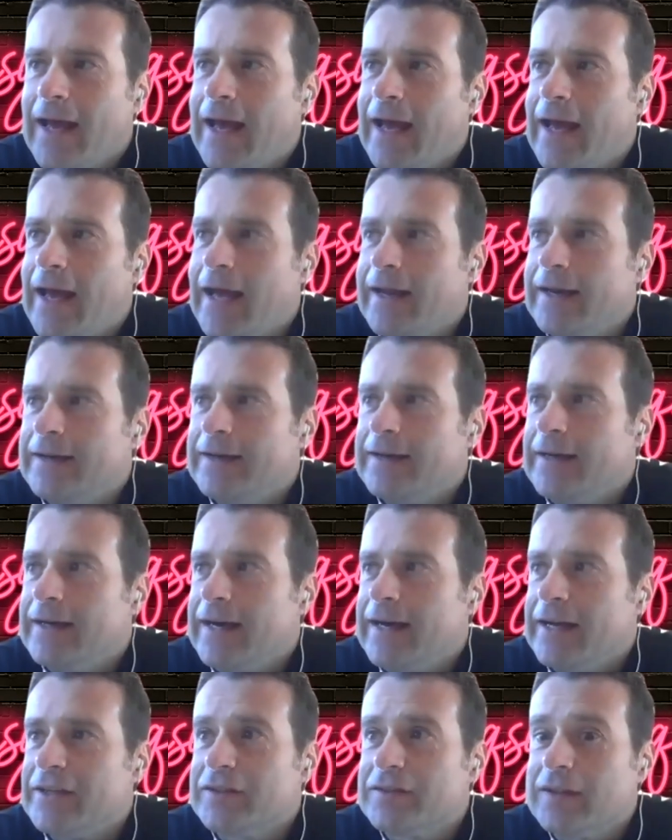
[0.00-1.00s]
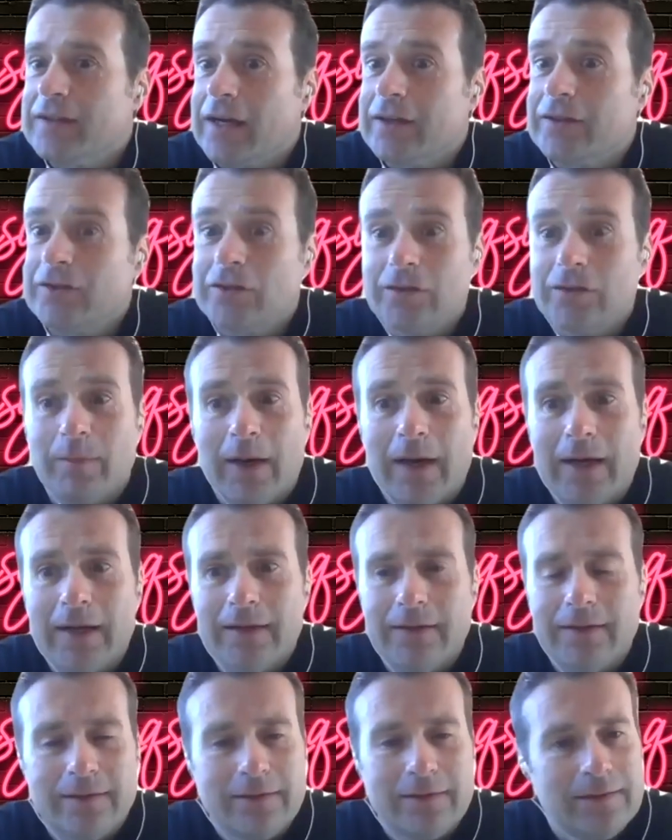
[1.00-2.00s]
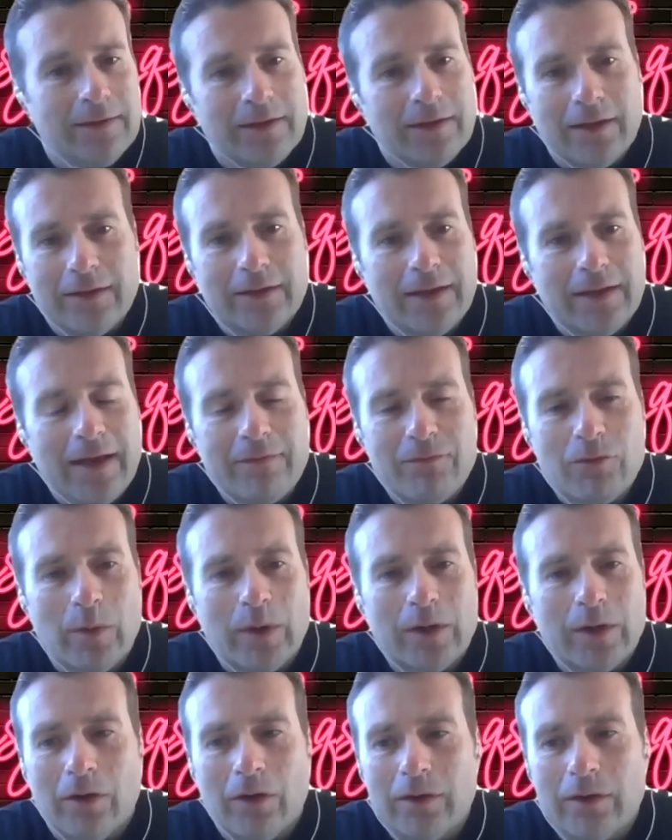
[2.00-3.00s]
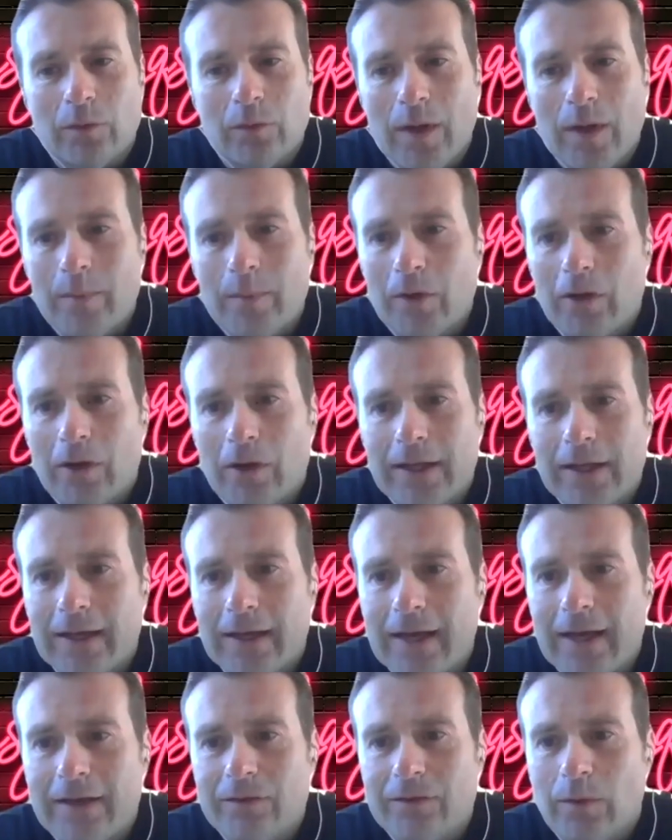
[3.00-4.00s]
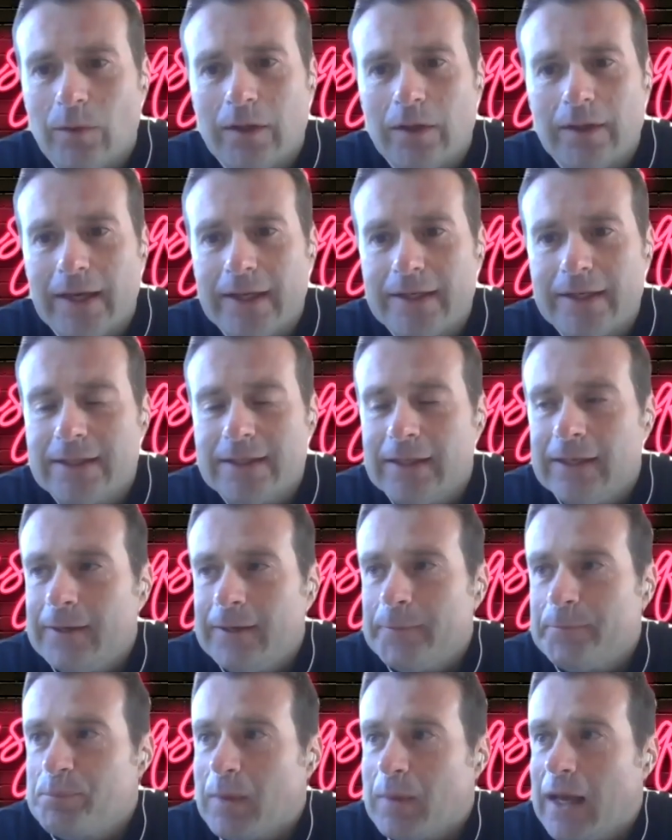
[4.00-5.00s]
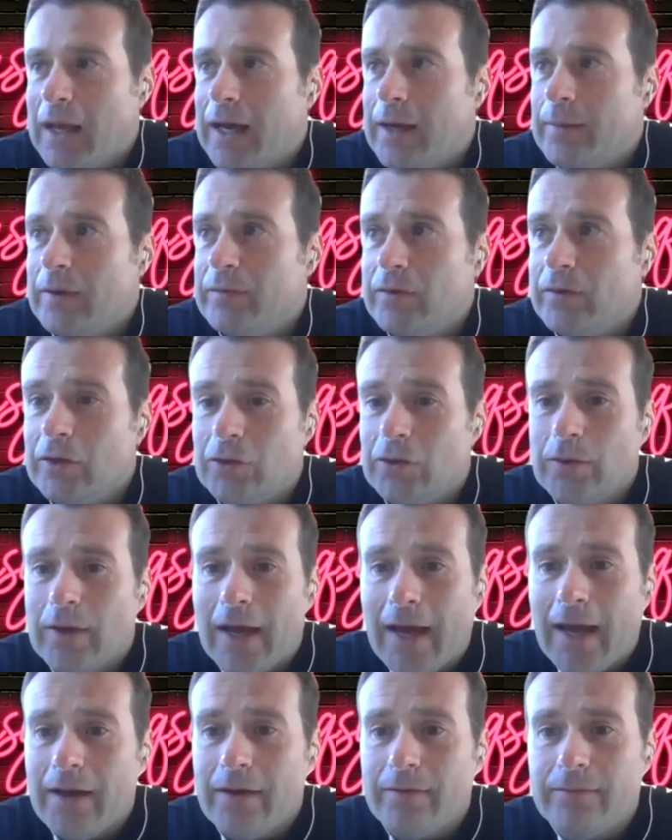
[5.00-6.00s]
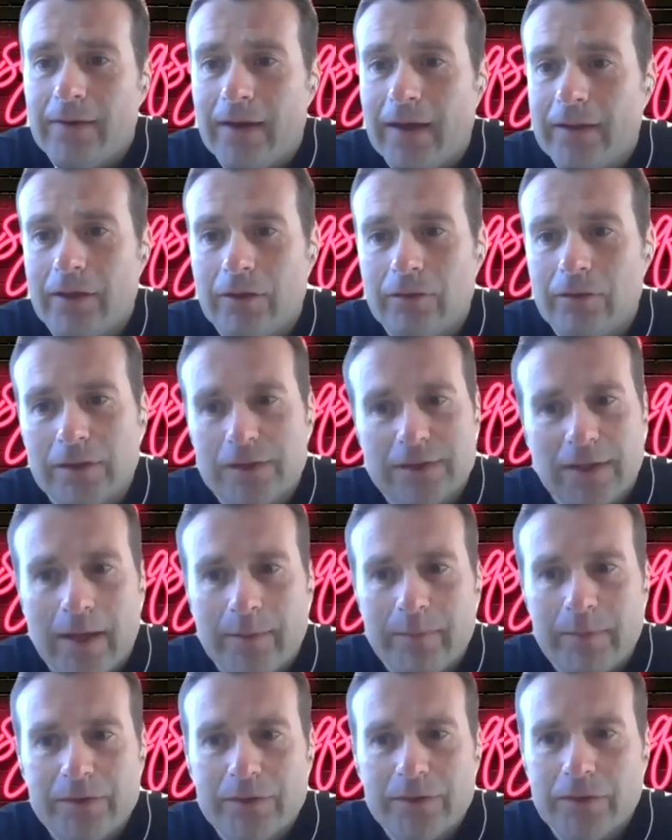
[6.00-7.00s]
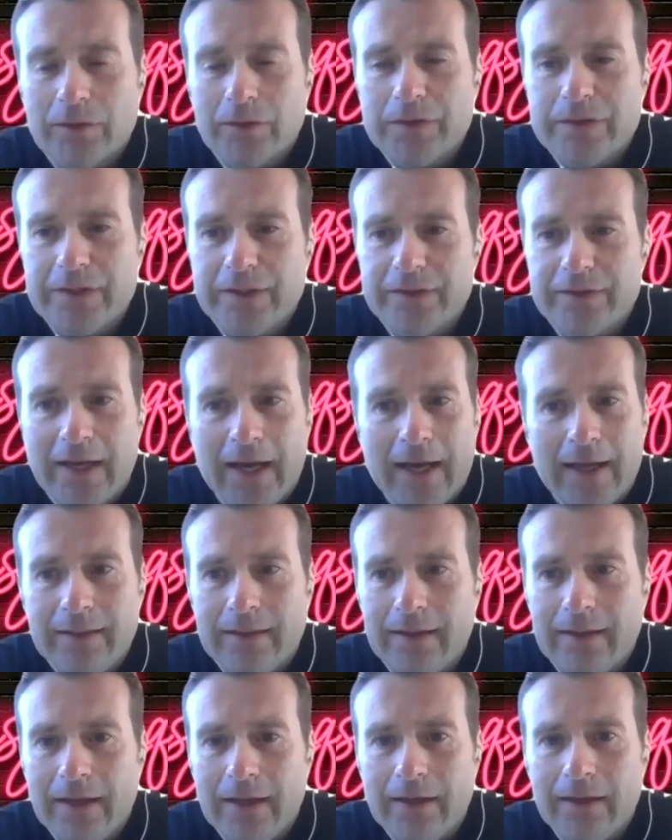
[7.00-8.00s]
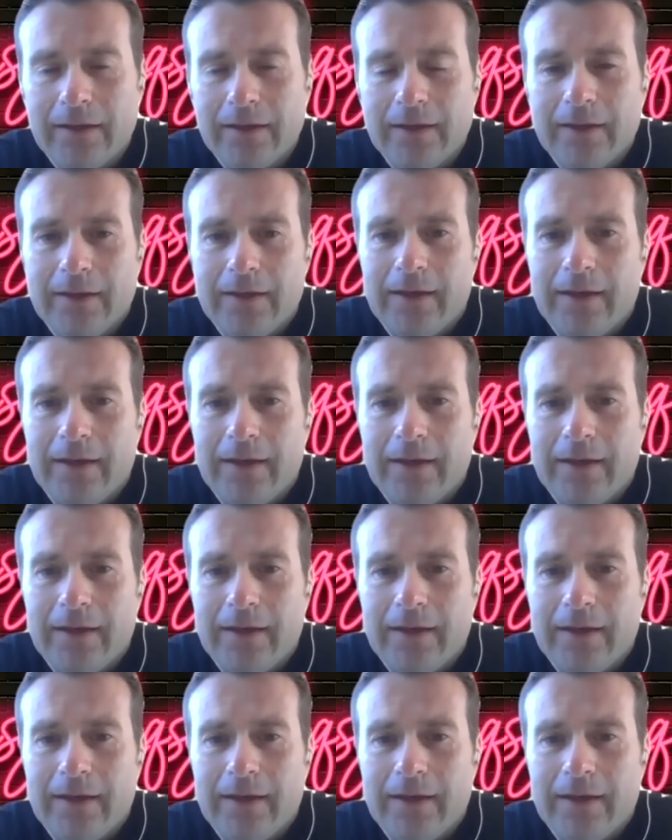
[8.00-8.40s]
And I just like to remind everyone on the webinar here as well that if you do have other retirement annuities out there